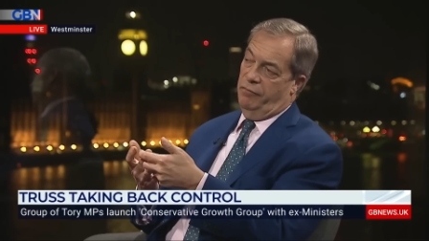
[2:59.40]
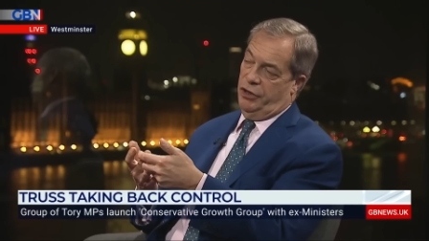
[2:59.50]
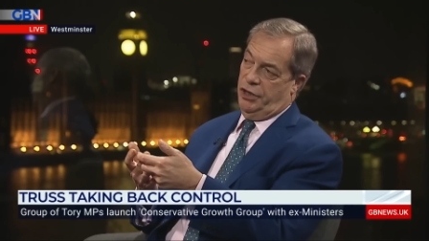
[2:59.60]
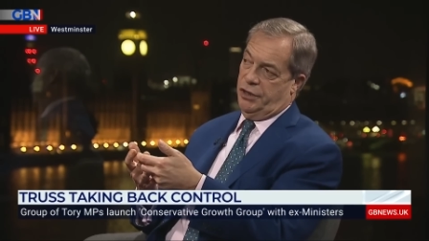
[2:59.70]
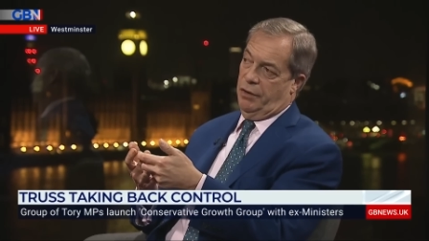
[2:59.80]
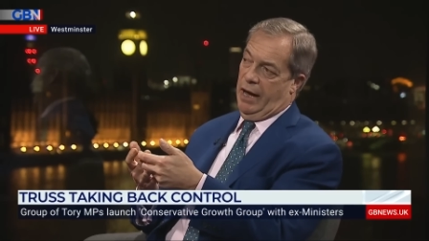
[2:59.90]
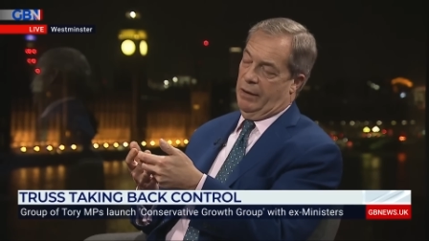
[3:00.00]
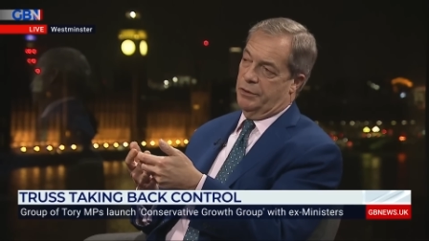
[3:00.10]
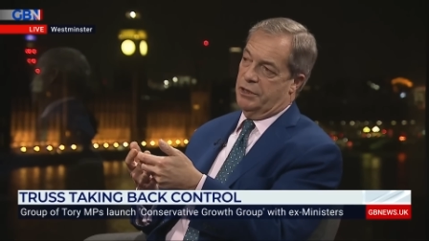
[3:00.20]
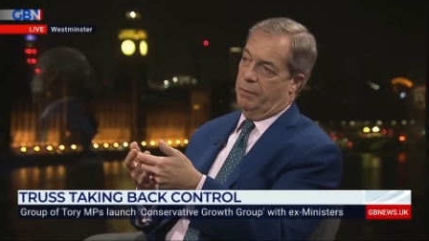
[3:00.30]
Rishi
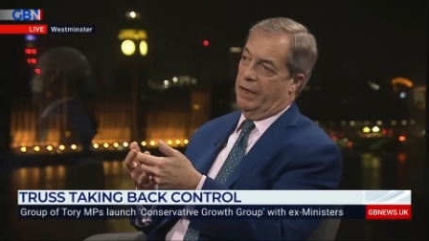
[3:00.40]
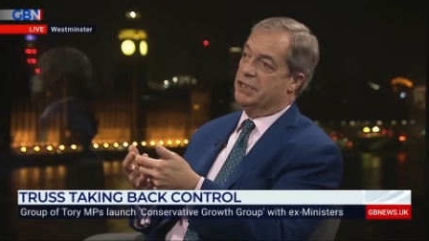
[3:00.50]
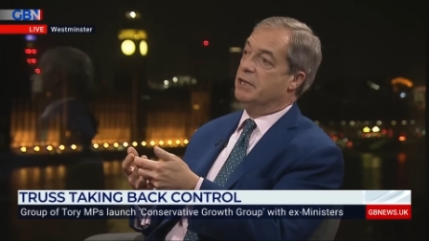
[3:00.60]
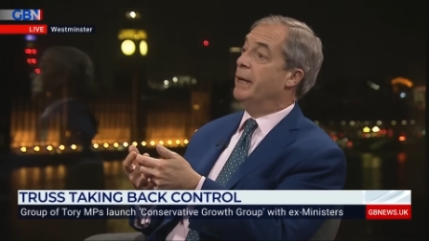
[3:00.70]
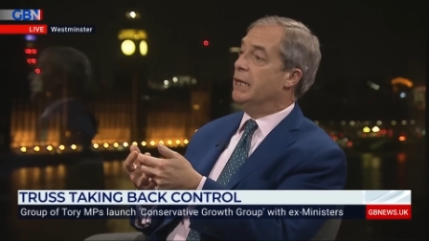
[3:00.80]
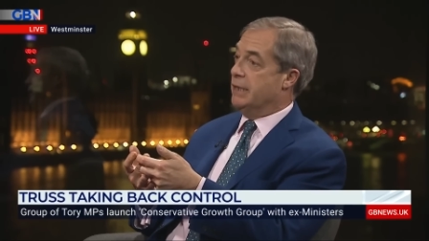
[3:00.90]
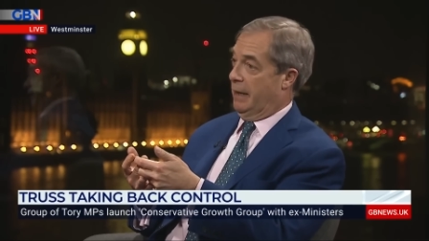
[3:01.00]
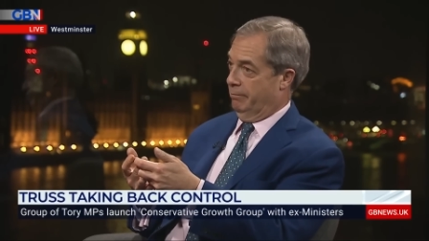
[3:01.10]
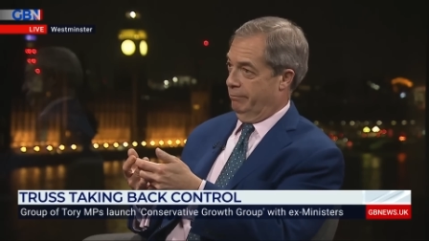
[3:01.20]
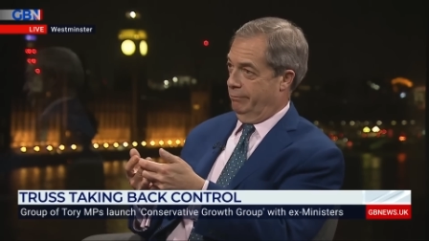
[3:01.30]
Sunak was to bring
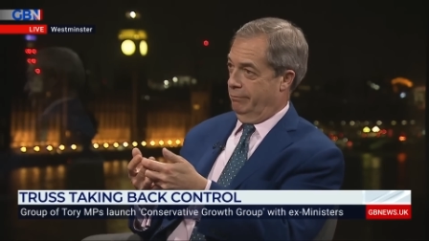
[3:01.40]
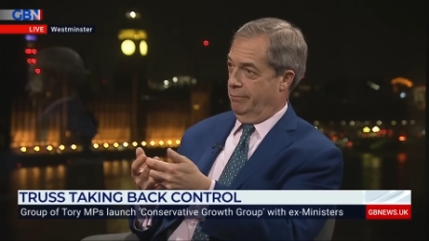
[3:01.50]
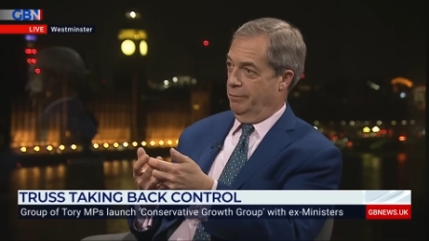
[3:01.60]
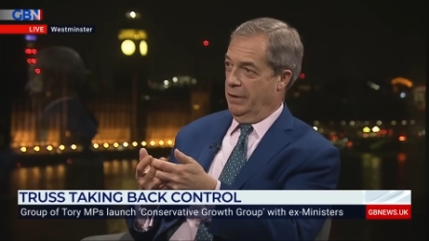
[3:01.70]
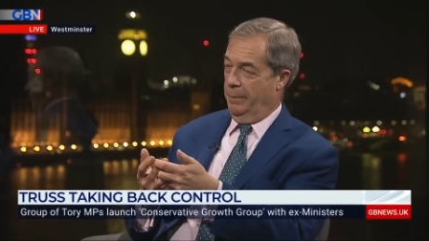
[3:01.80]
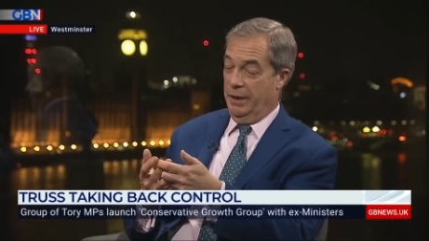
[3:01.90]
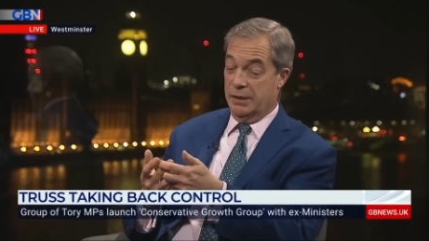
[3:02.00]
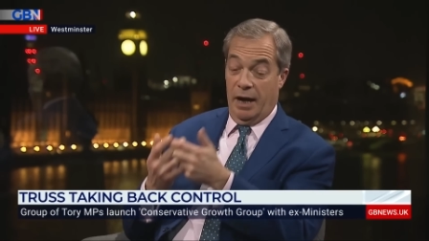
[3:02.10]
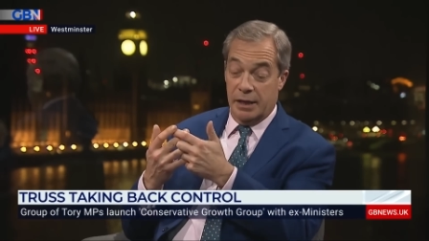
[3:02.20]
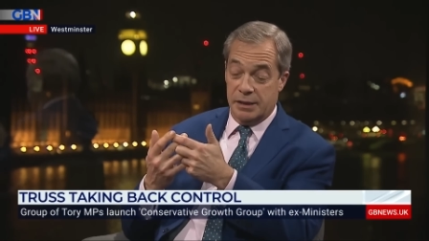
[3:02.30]
stability. Mm. I mean,
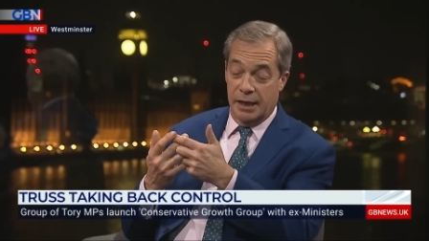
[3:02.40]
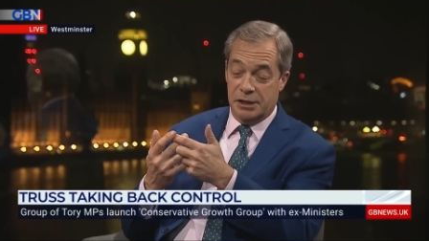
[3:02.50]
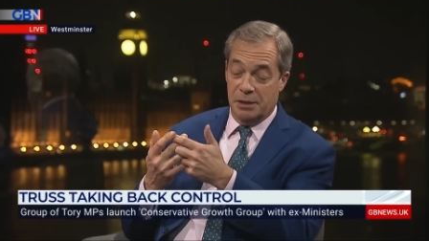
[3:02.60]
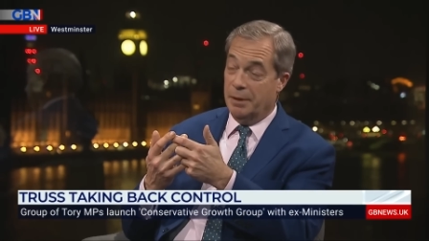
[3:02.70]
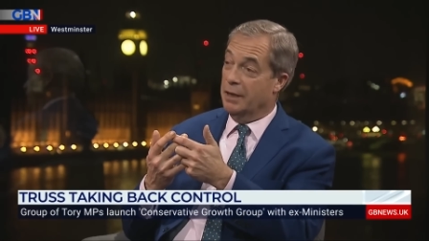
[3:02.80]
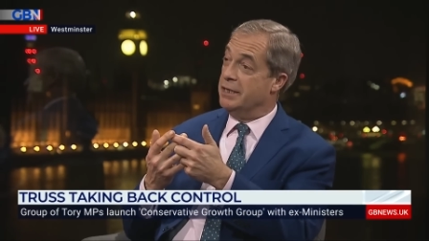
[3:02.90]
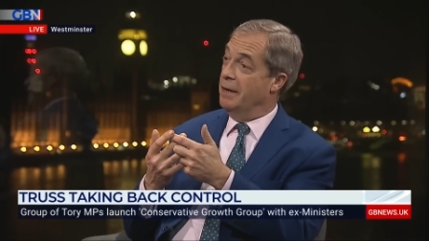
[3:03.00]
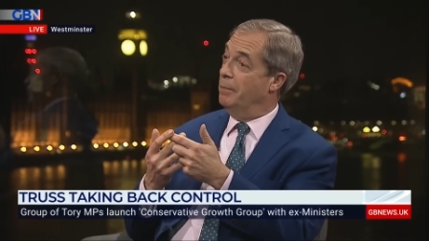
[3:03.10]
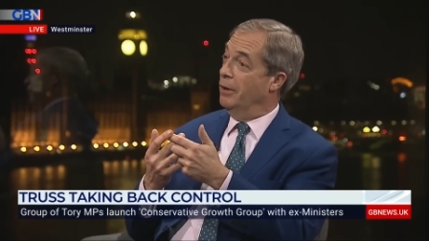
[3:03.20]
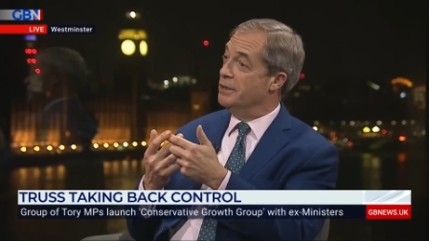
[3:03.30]
as I see it, stability
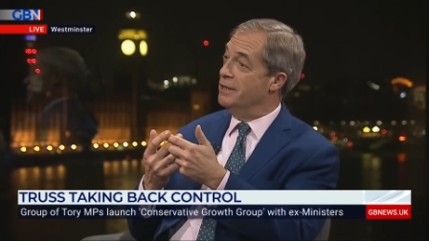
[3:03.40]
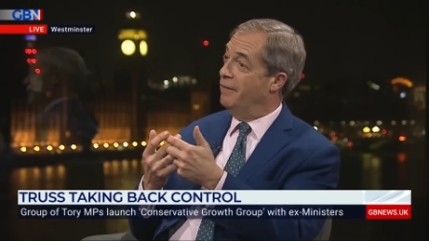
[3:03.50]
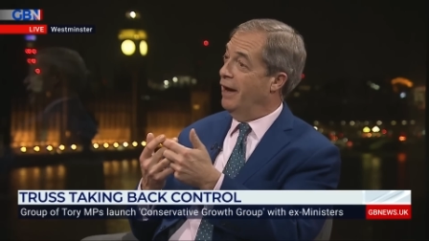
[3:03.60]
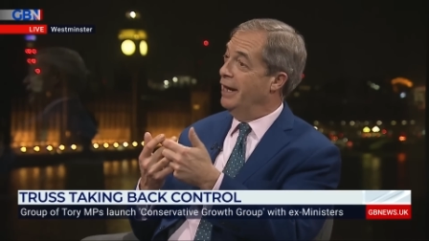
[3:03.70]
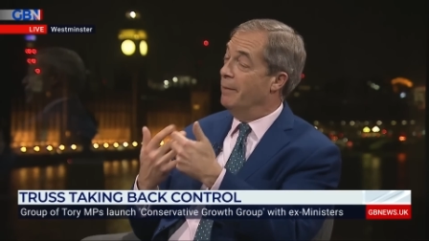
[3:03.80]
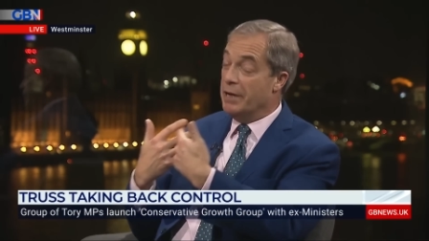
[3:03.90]
and policy failure.